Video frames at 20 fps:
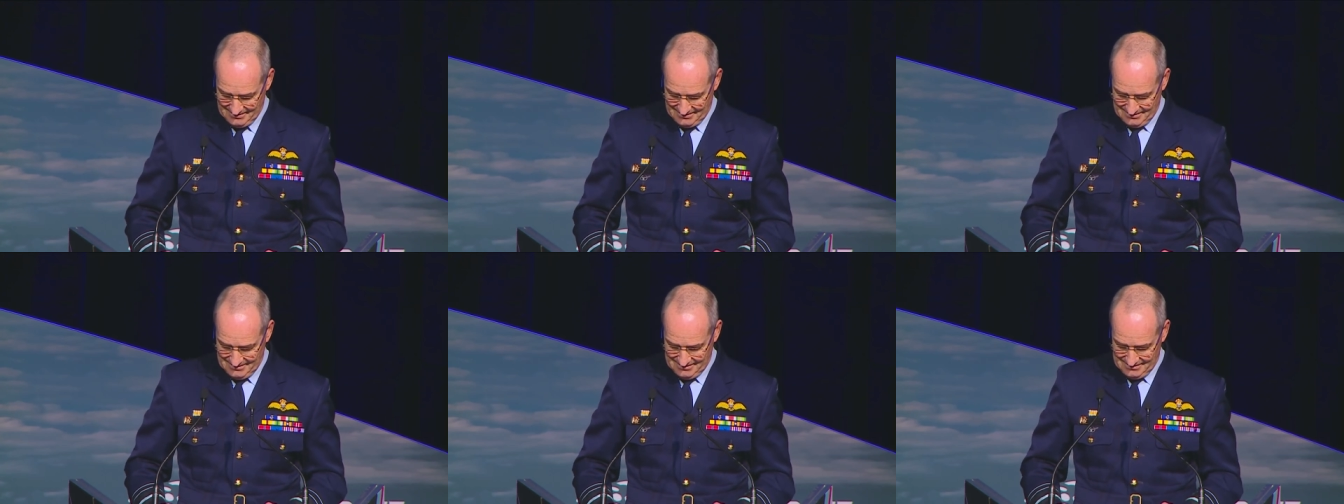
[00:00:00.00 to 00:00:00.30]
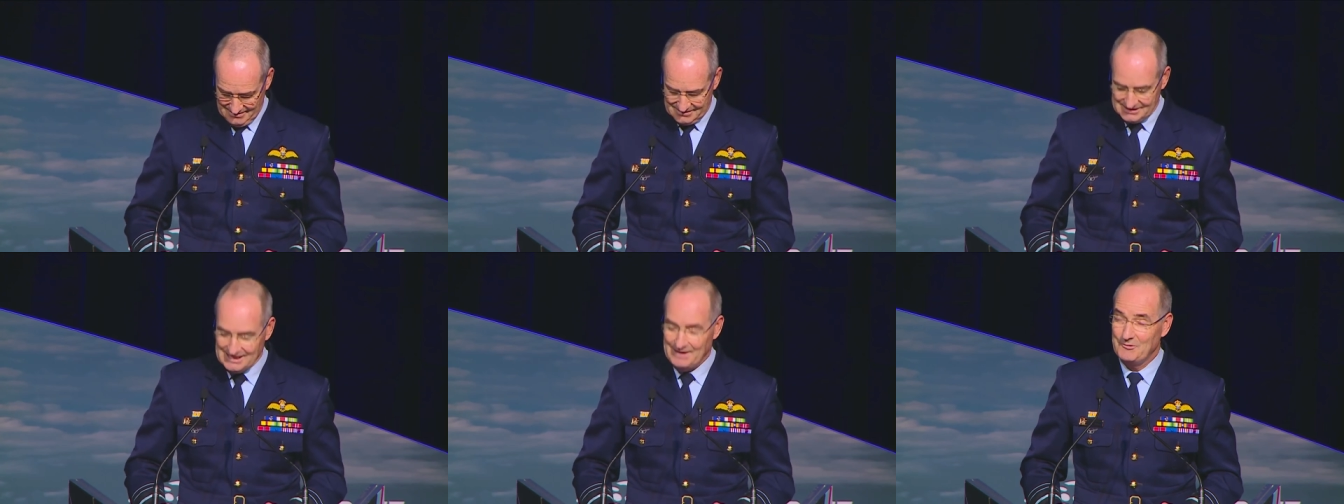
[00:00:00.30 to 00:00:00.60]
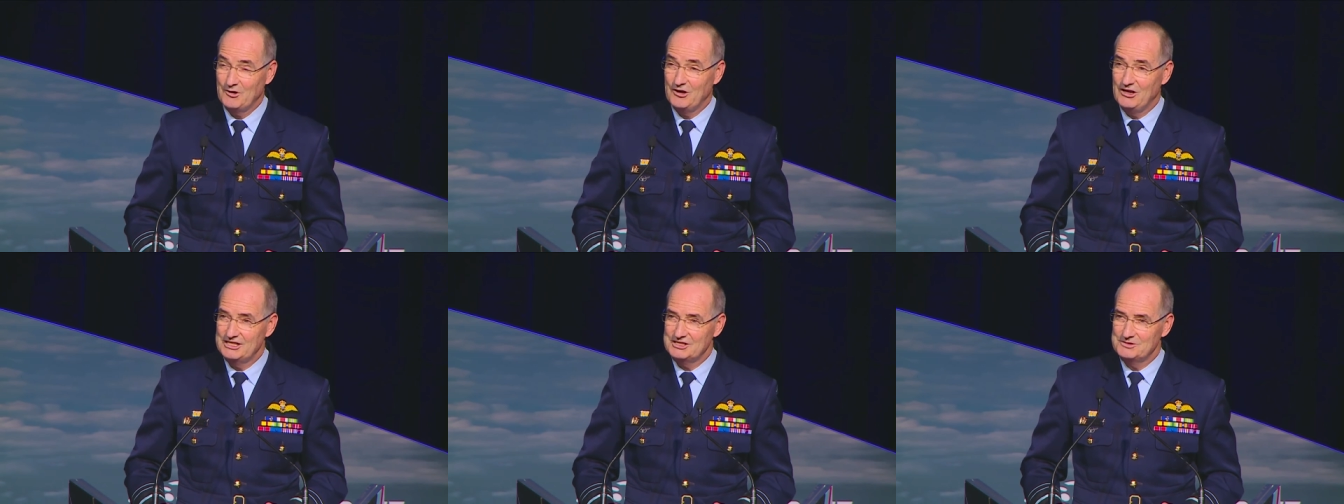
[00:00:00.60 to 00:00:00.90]
To
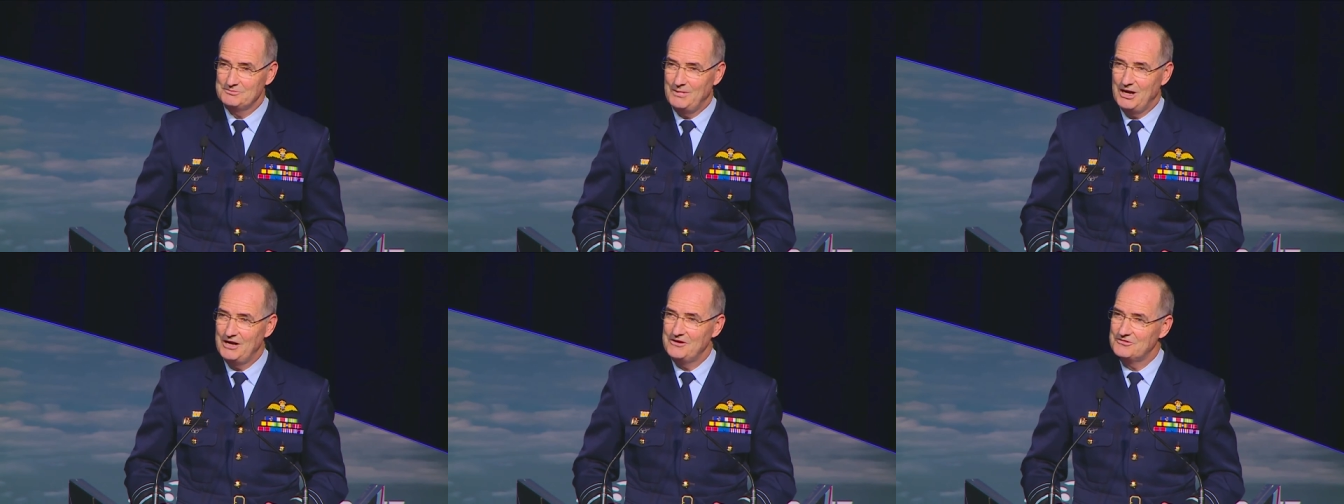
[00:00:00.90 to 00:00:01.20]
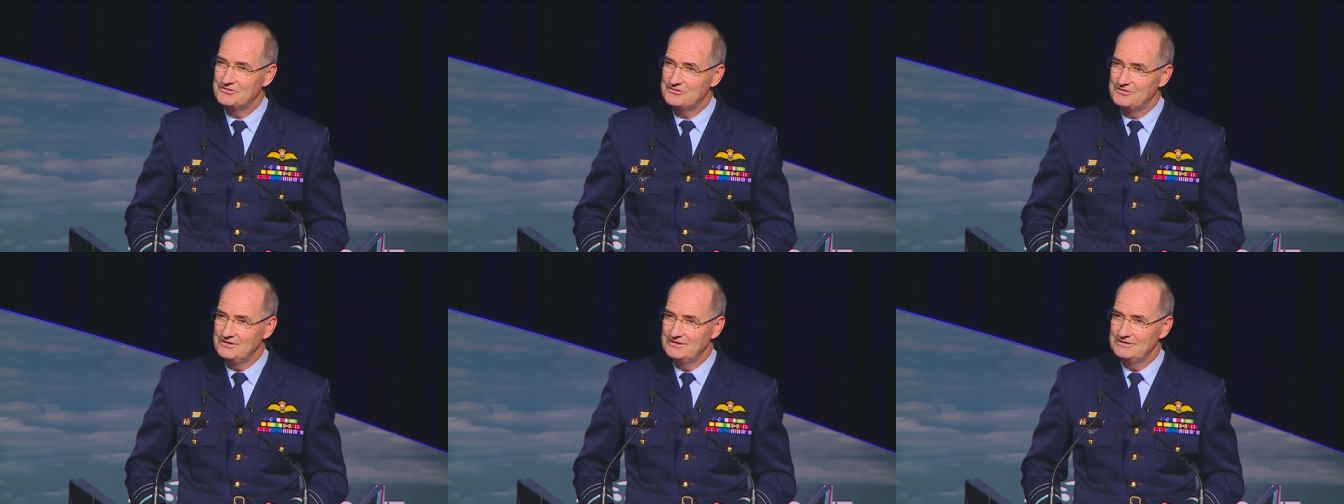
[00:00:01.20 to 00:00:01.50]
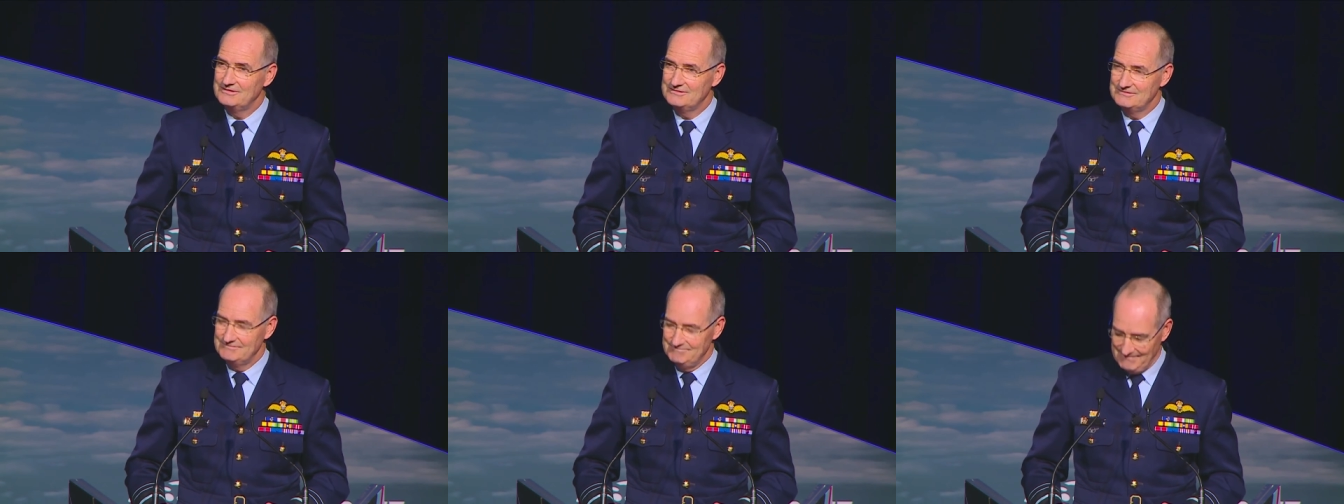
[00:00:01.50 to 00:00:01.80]
summarise both
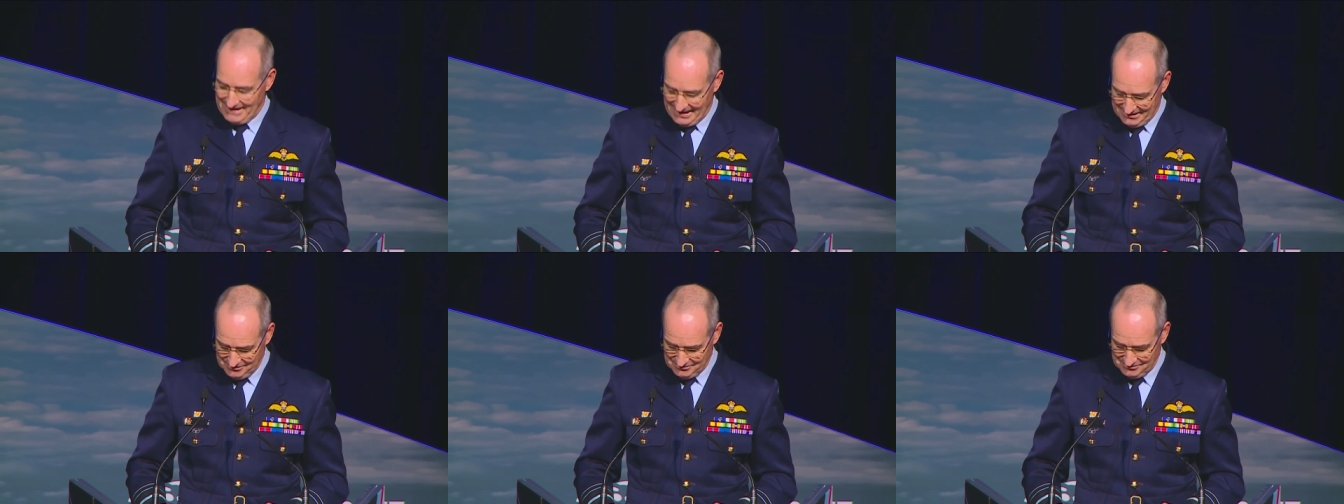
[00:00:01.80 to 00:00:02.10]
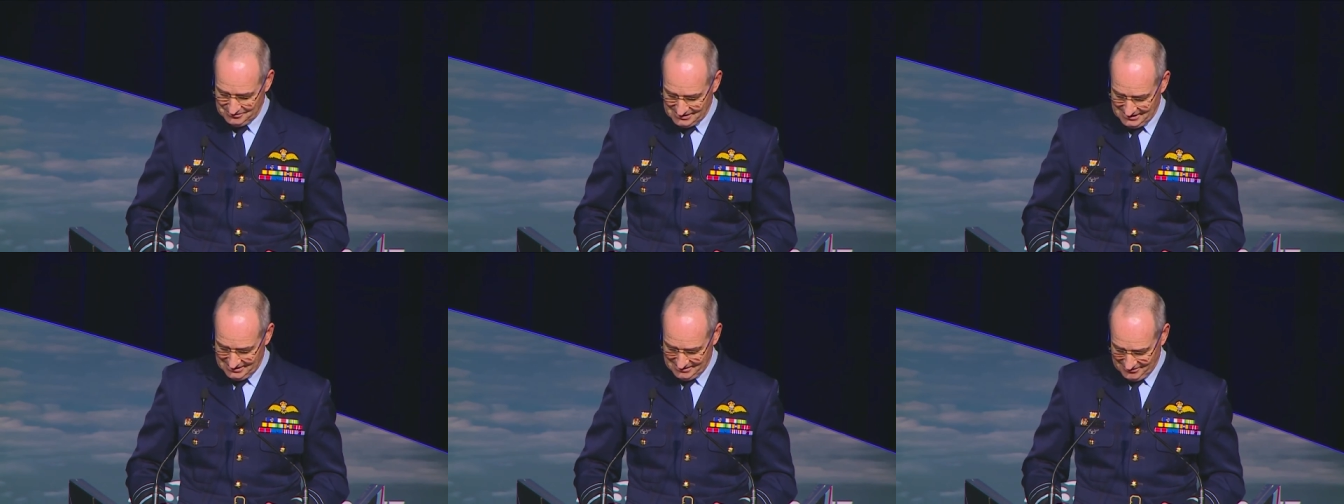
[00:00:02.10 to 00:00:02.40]
manuals in a